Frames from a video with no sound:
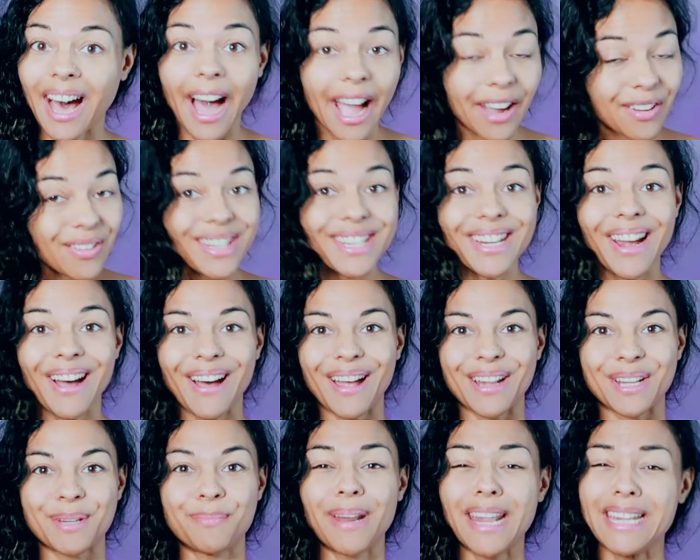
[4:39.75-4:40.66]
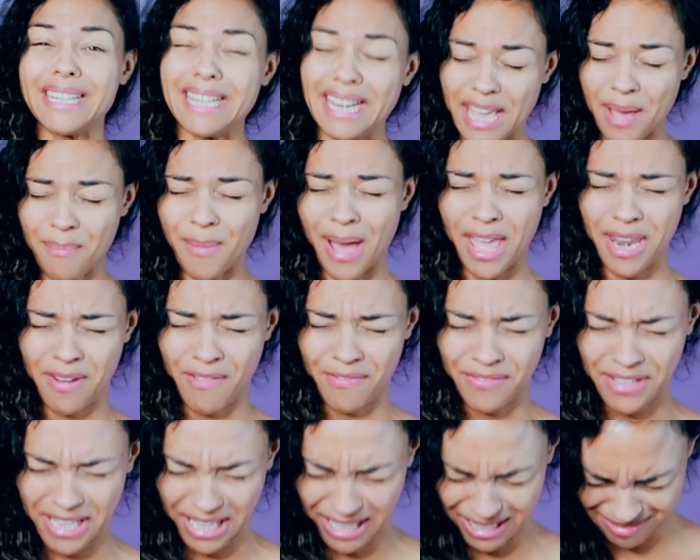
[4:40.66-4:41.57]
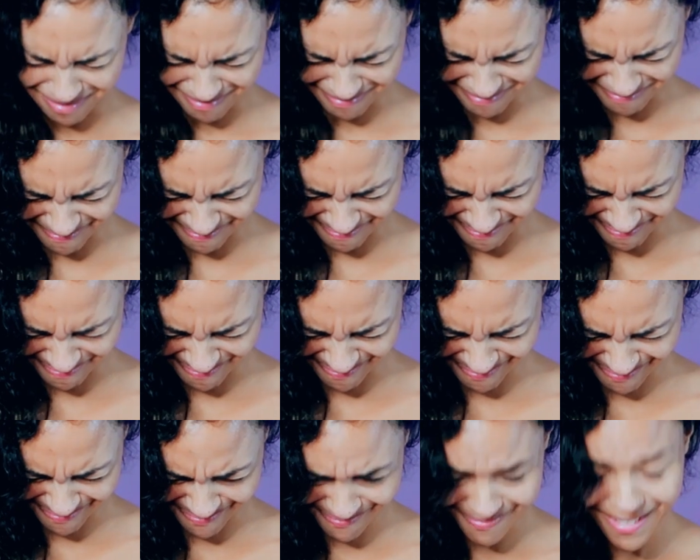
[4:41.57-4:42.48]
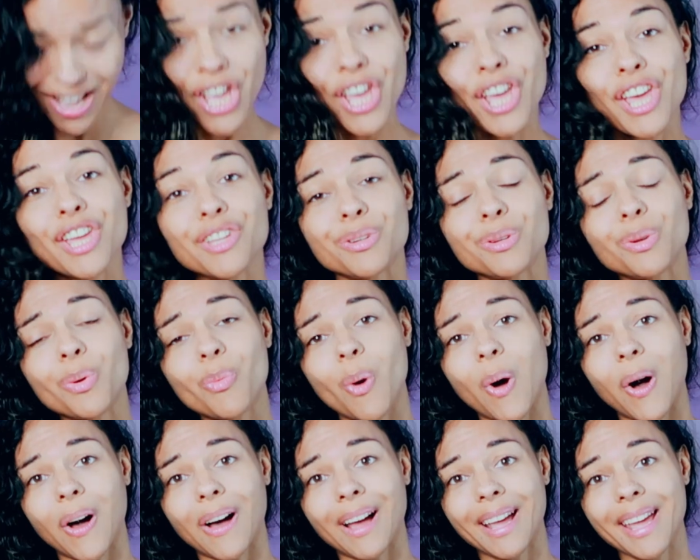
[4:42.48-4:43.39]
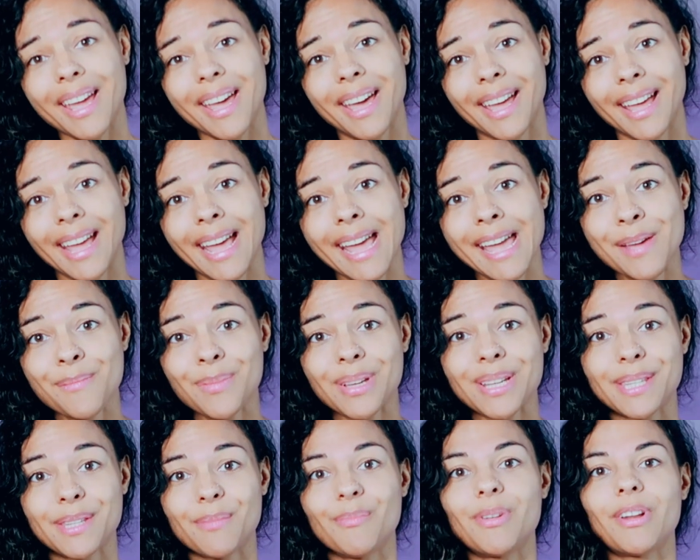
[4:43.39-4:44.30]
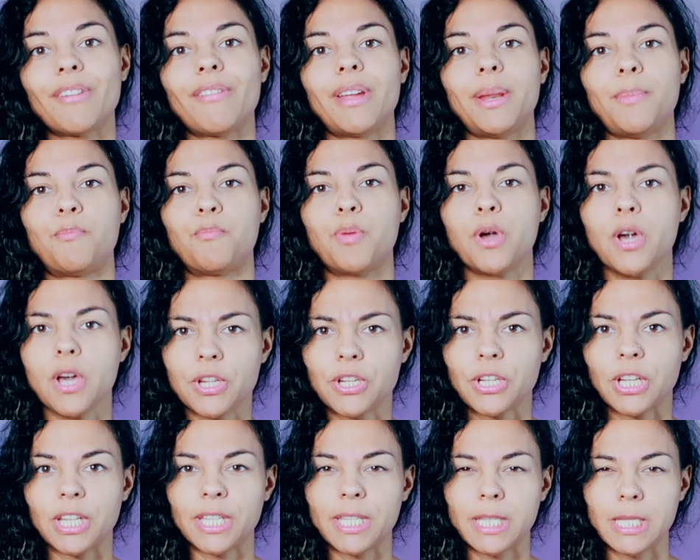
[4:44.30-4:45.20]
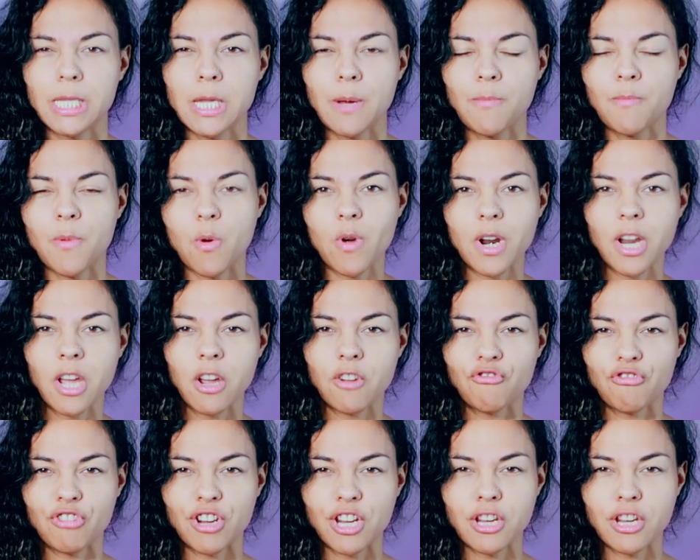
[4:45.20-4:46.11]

I got charged, but I didn't get my N F T. You know why? Because somebody already purchased number one hundred